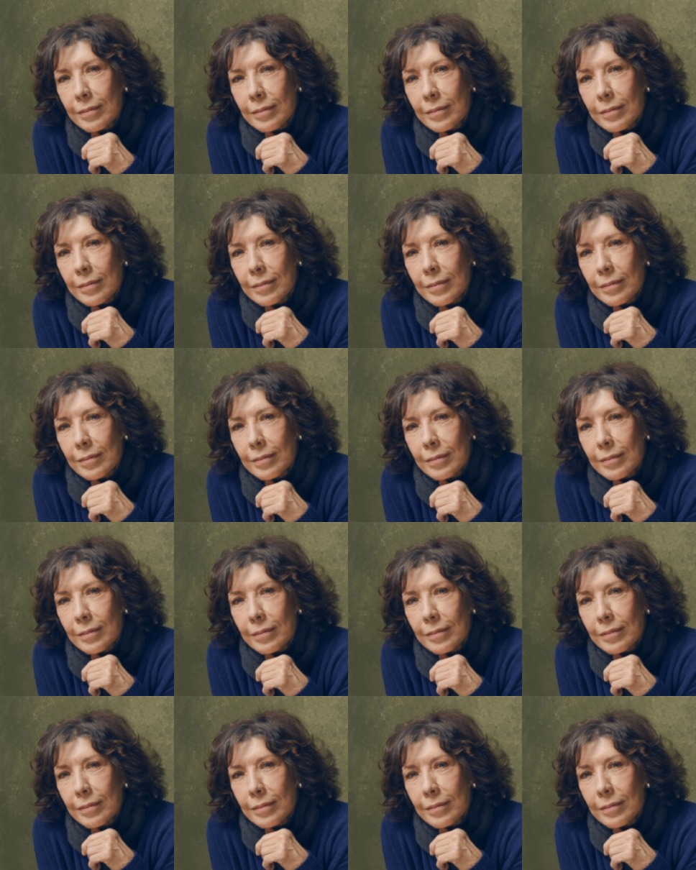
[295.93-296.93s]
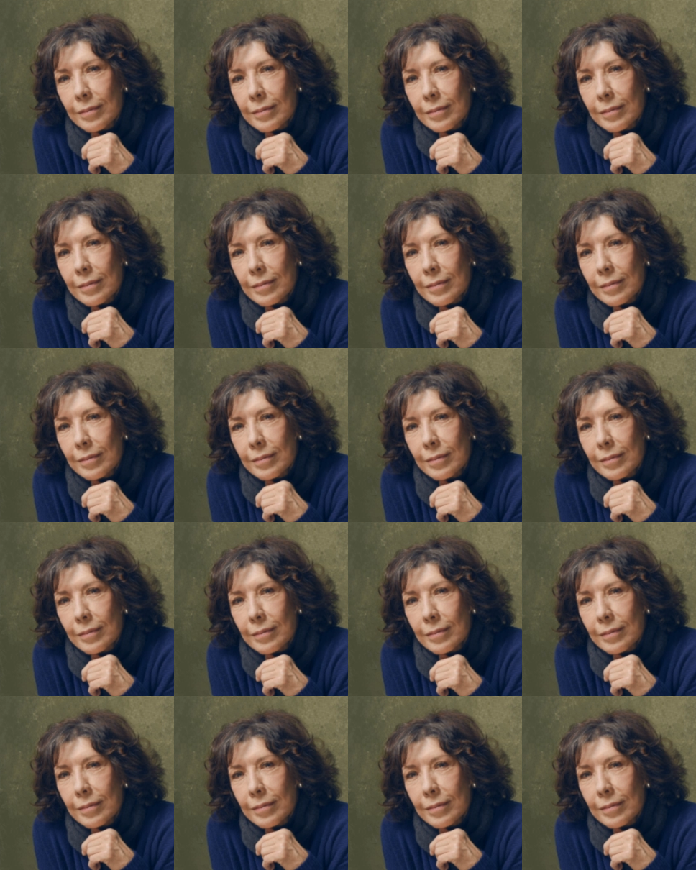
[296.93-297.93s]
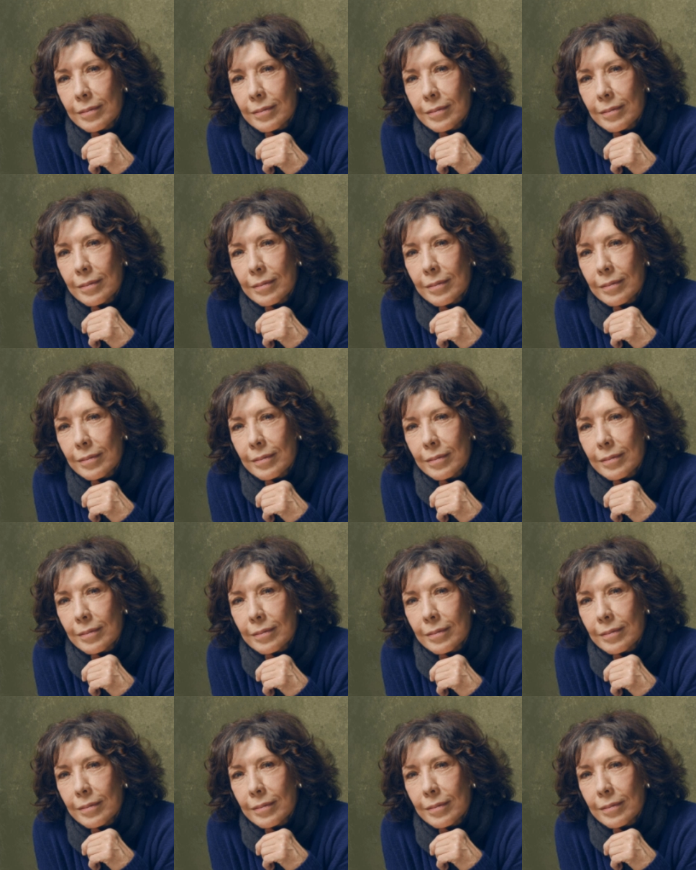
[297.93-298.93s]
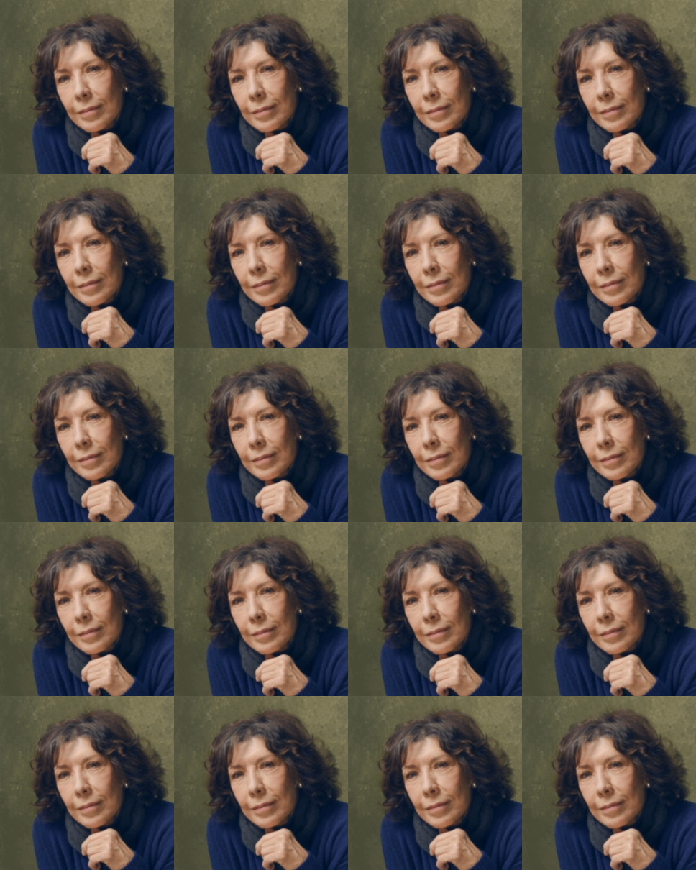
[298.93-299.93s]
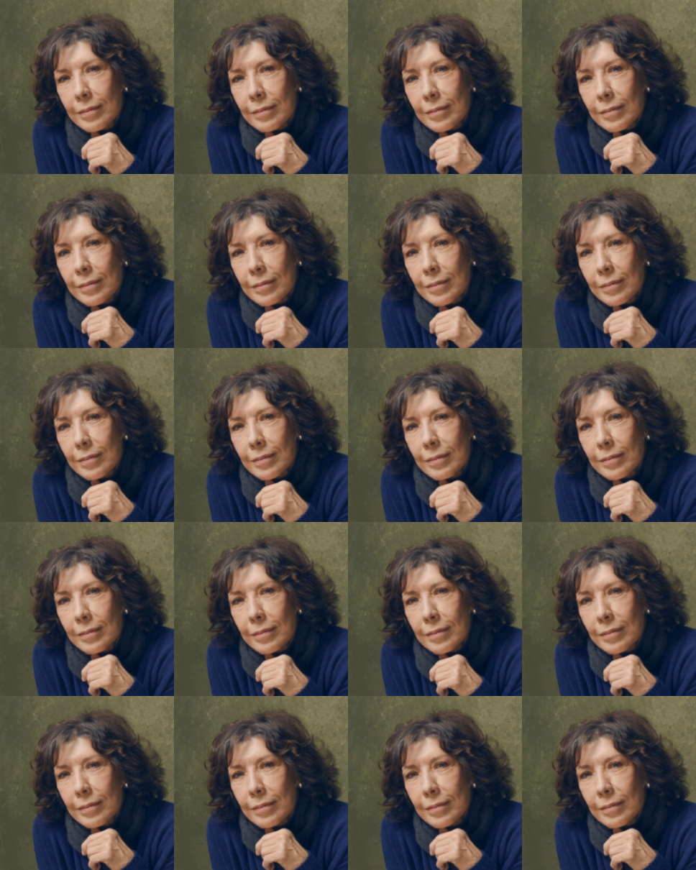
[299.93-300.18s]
(no lip movement)